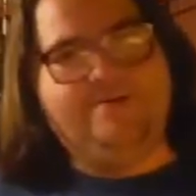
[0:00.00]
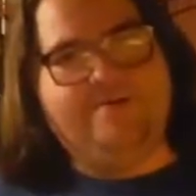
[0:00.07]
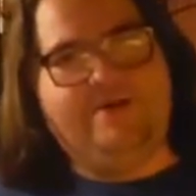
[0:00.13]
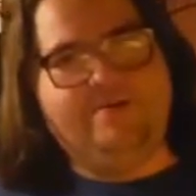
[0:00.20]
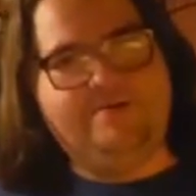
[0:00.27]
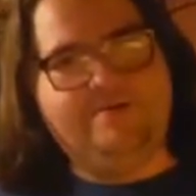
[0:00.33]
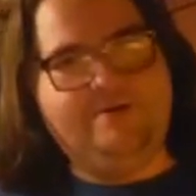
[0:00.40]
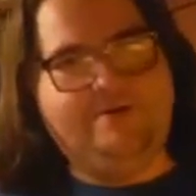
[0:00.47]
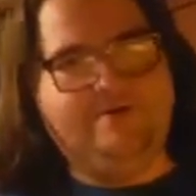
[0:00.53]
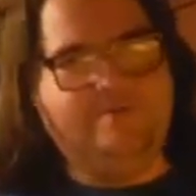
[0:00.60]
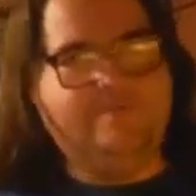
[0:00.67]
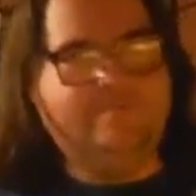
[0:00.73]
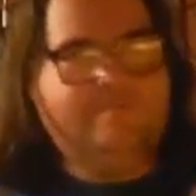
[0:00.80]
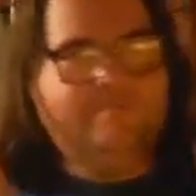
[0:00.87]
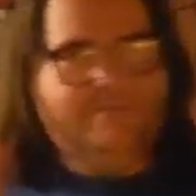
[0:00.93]
about
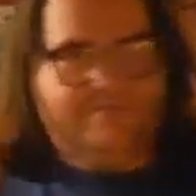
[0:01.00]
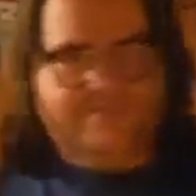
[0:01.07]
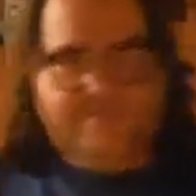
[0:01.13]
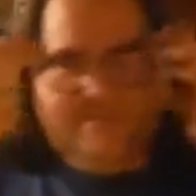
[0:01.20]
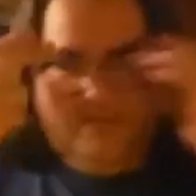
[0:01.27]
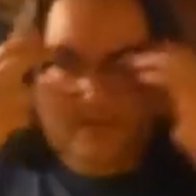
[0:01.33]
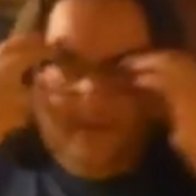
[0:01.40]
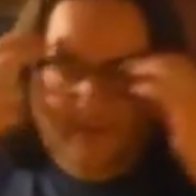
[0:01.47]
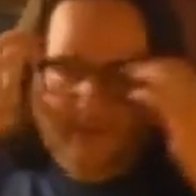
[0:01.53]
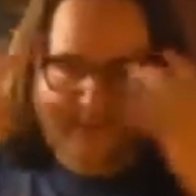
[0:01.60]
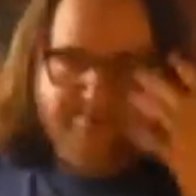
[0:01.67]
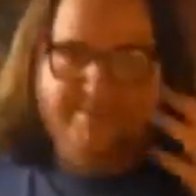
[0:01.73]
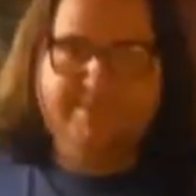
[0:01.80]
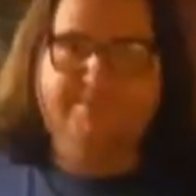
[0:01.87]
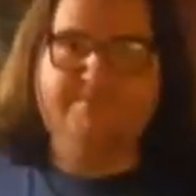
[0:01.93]
mental
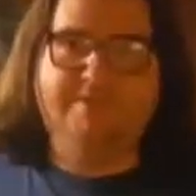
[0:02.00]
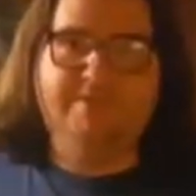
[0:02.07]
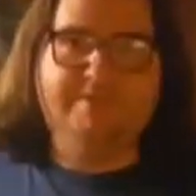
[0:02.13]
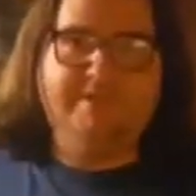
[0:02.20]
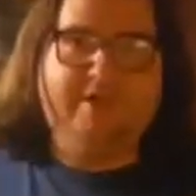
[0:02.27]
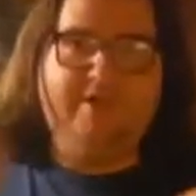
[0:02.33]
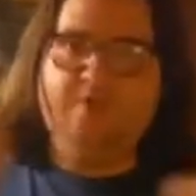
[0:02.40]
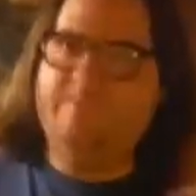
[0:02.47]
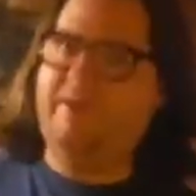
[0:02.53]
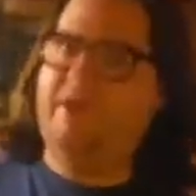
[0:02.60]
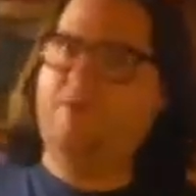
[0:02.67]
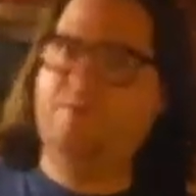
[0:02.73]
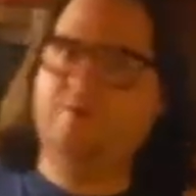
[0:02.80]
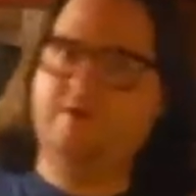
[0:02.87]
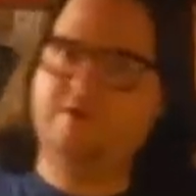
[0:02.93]
illness symptoms, how your
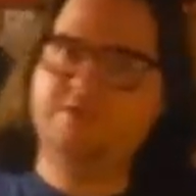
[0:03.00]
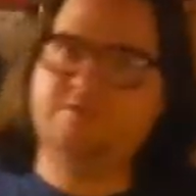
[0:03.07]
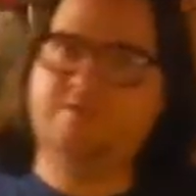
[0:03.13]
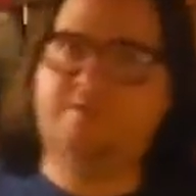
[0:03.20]
mind works,